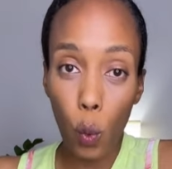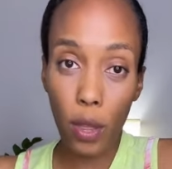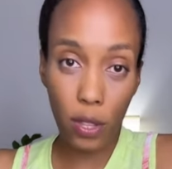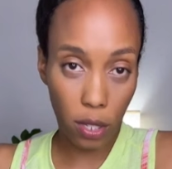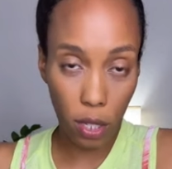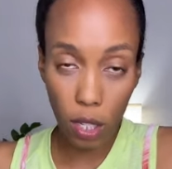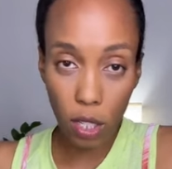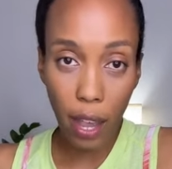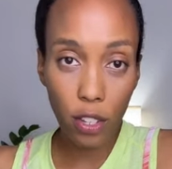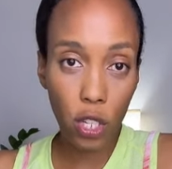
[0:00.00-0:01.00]
with
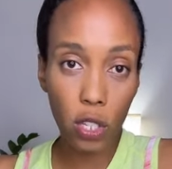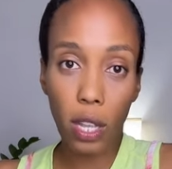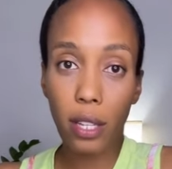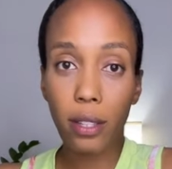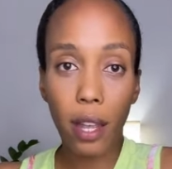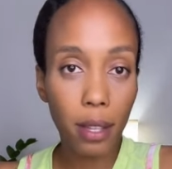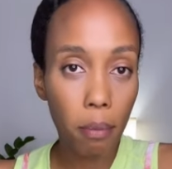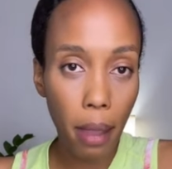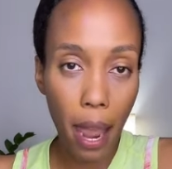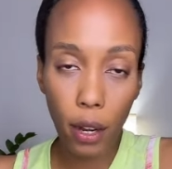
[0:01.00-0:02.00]
C-sections. It
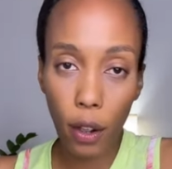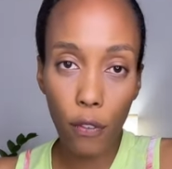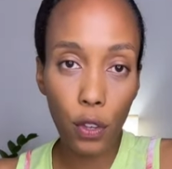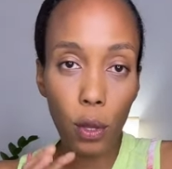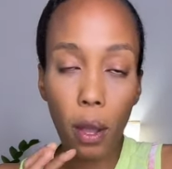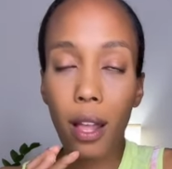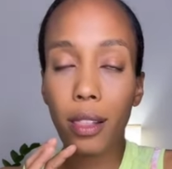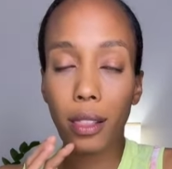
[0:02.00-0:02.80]
doesn't matter if you,